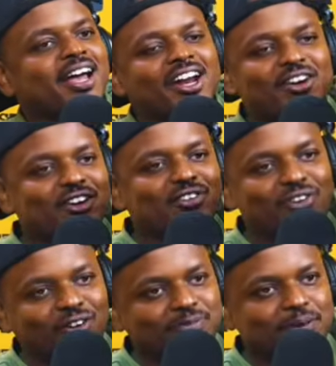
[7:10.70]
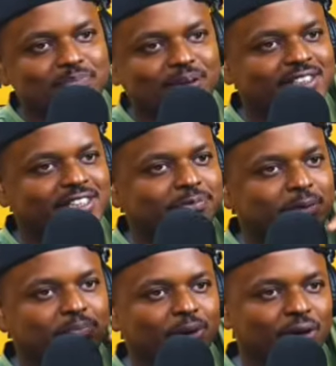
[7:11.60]
I know your phone's been busy. It's
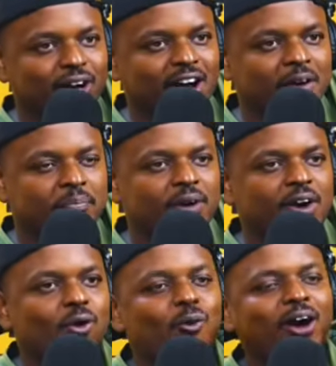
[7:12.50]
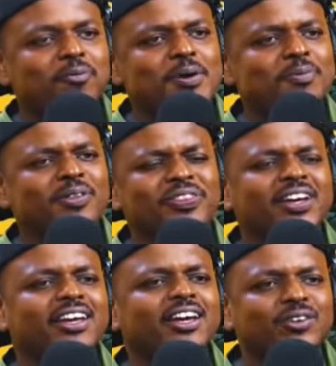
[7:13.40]
been blowing up. Why do people
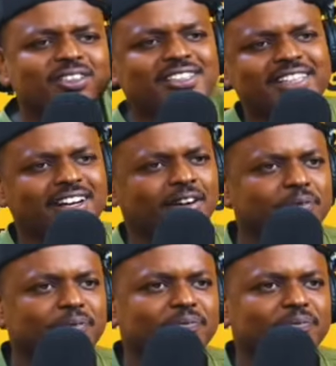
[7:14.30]
think it was a setup?